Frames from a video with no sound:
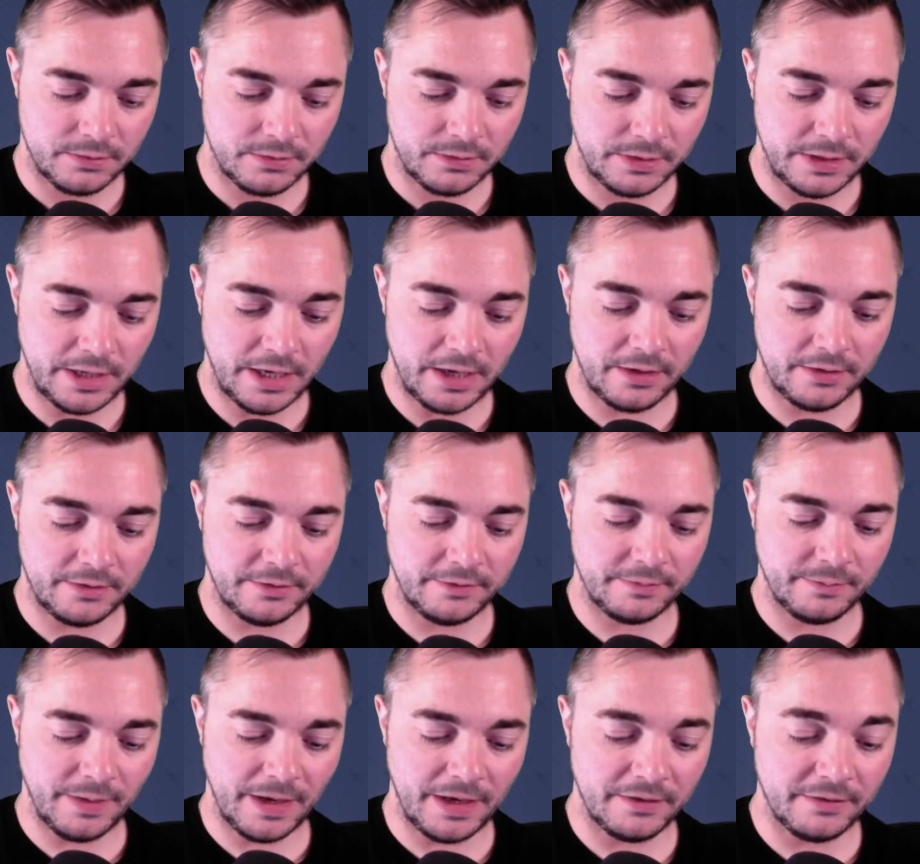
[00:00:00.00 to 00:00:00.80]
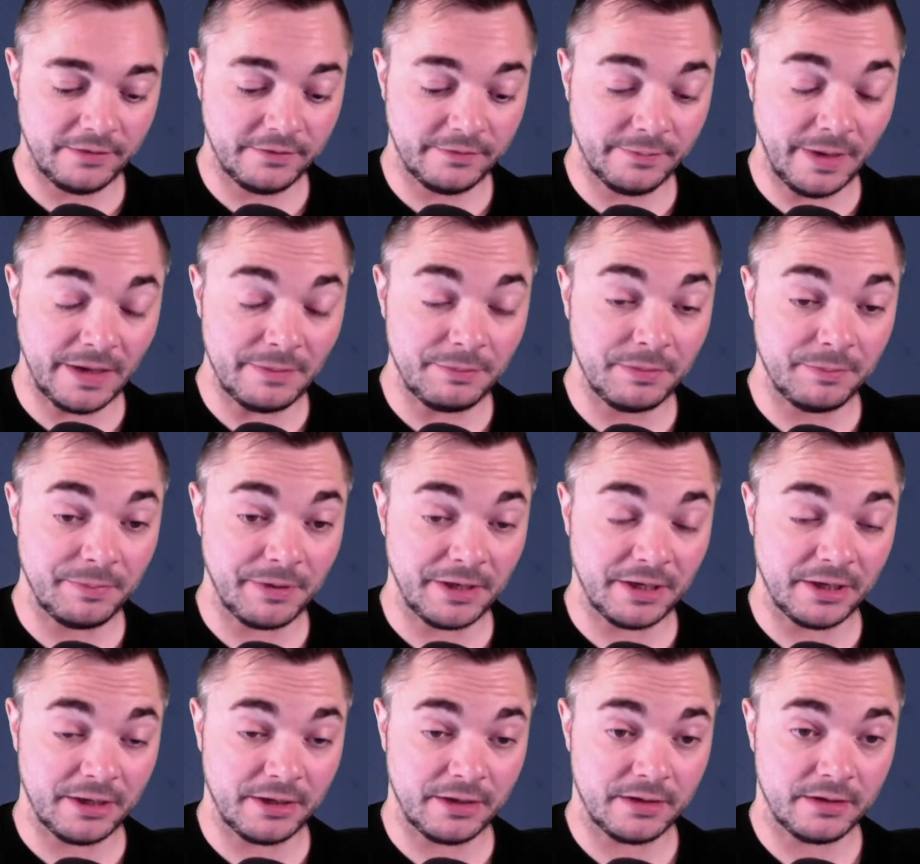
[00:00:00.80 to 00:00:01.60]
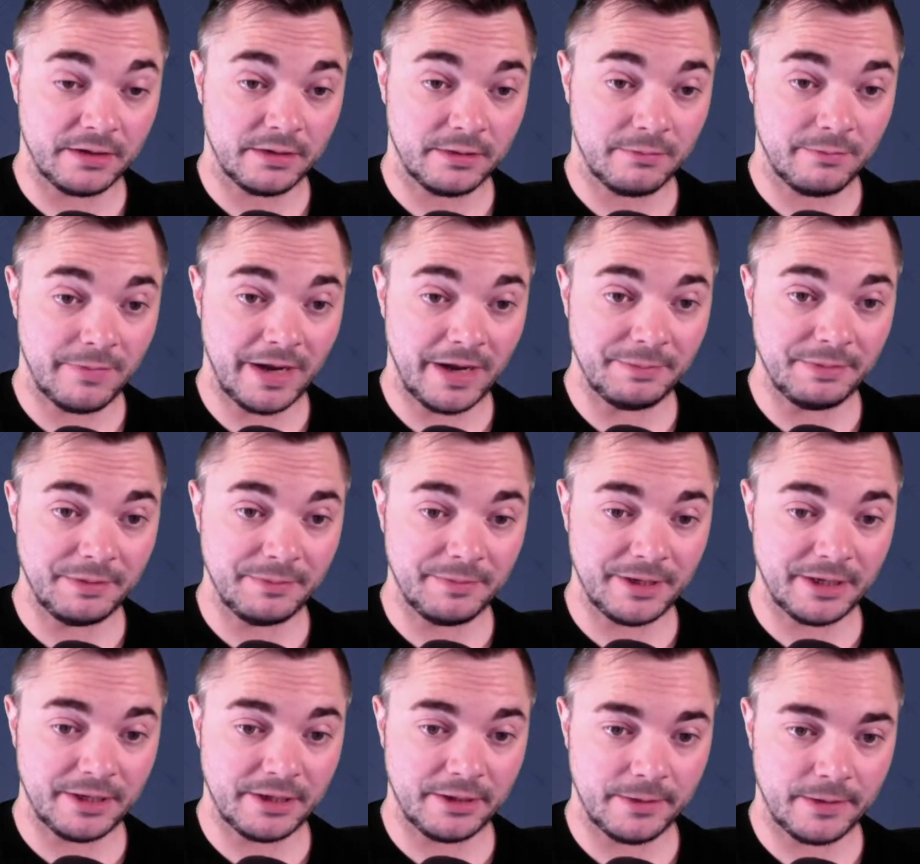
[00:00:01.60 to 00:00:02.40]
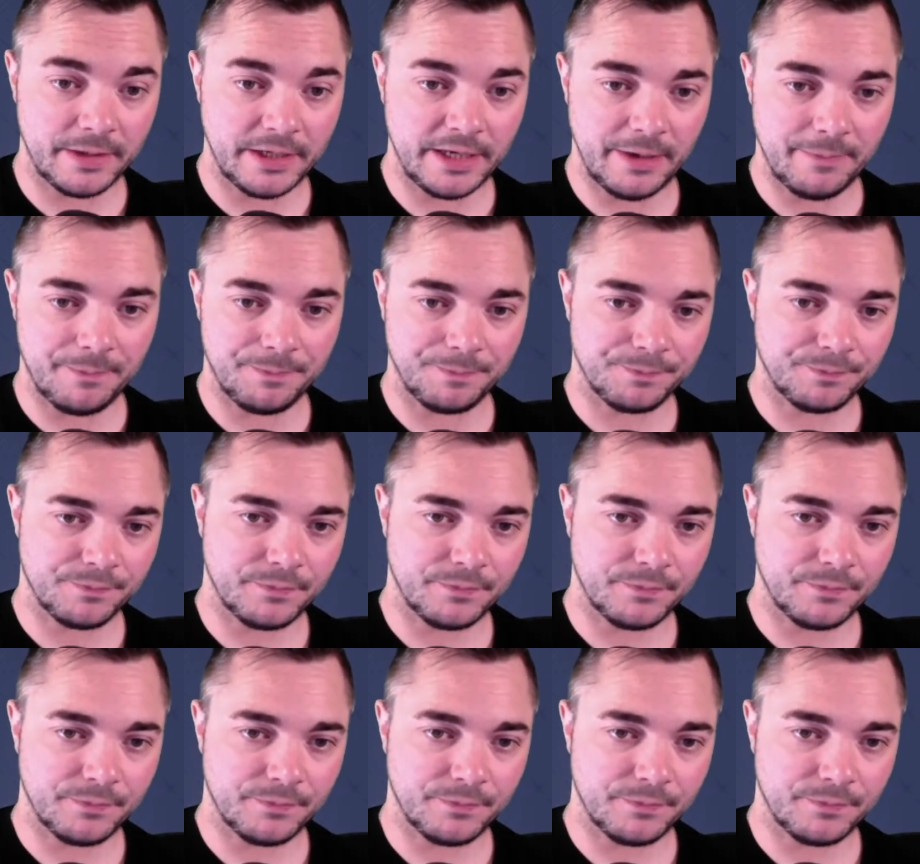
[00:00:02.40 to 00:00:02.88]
Yeah, this might be better. Might be better. Yeah.